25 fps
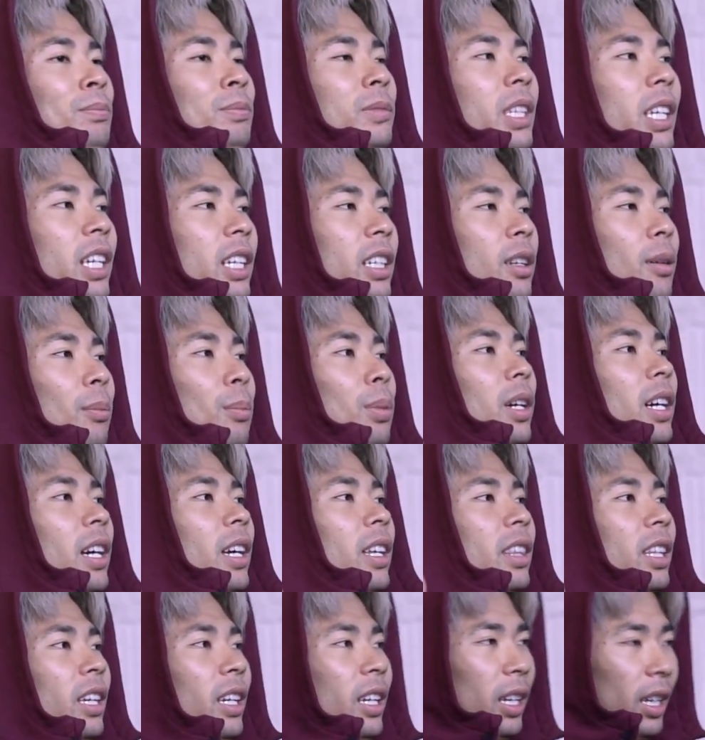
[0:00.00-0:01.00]
taking a
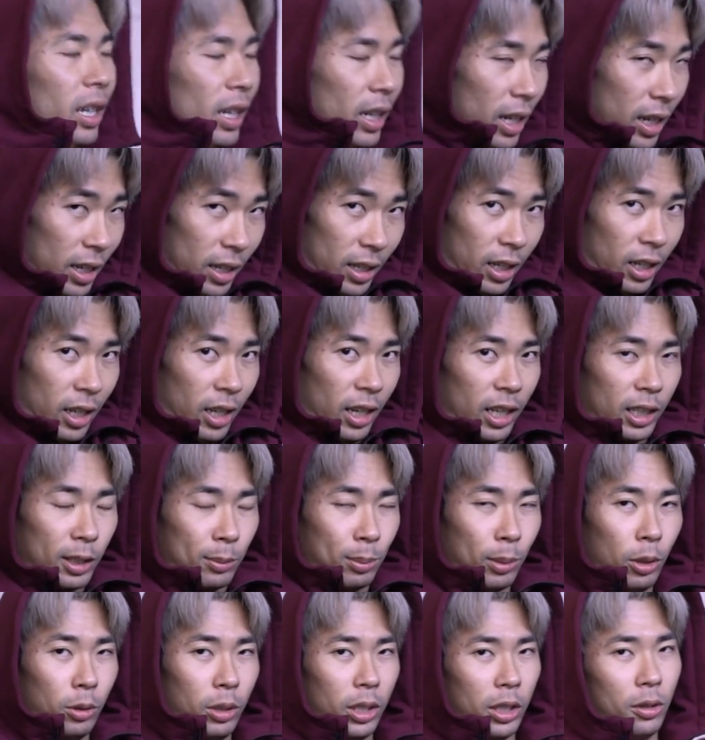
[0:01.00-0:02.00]
breath and
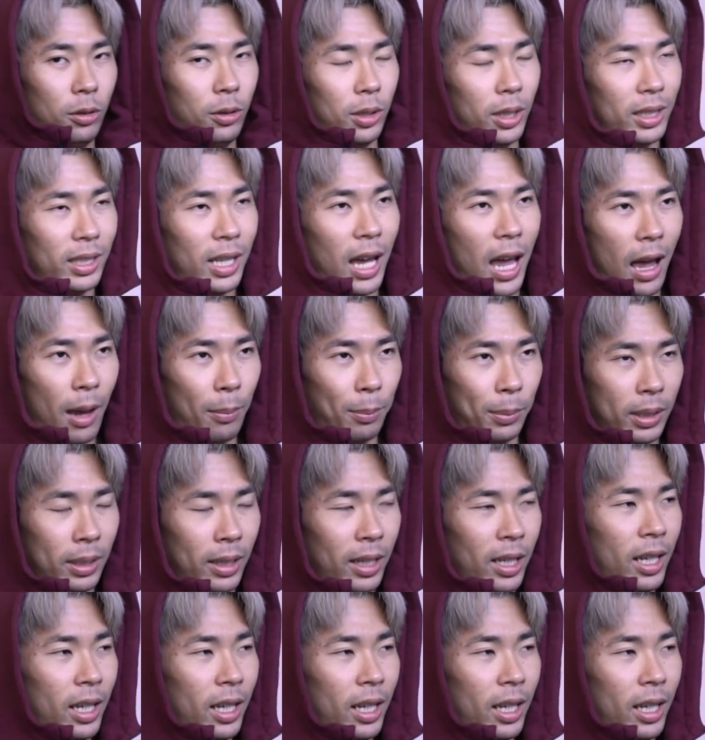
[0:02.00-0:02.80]
exploding through the top,